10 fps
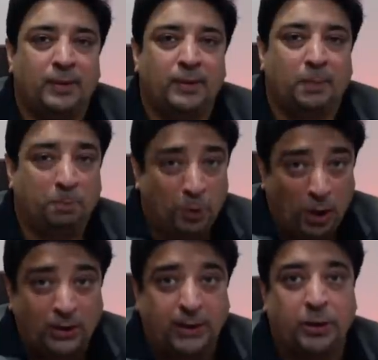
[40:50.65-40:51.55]
the
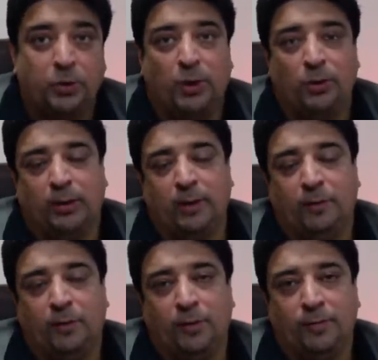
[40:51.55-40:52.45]
product you're looking
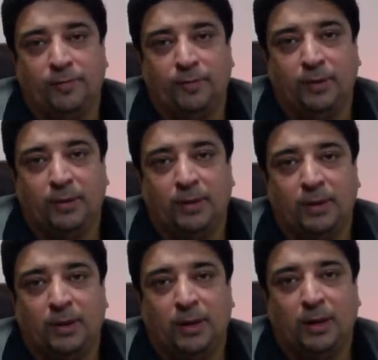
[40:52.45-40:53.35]
for,
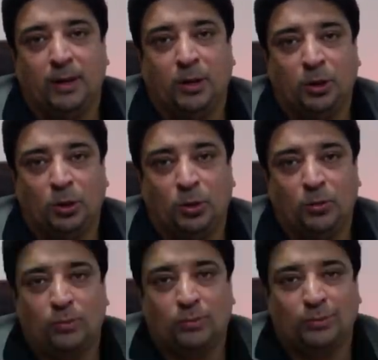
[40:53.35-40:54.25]
a
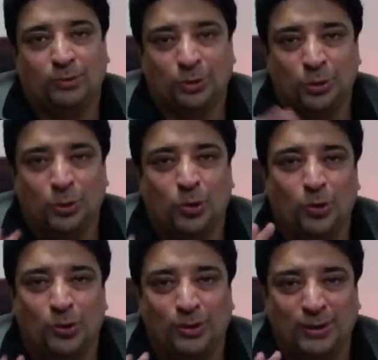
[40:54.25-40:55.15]

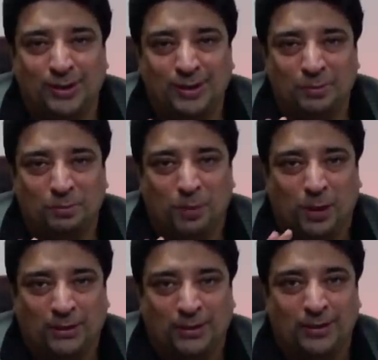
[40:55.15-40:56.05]
cold
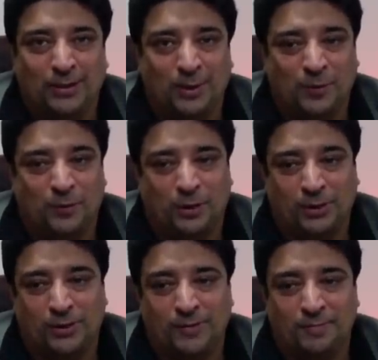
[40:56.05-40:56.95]
bottle of water.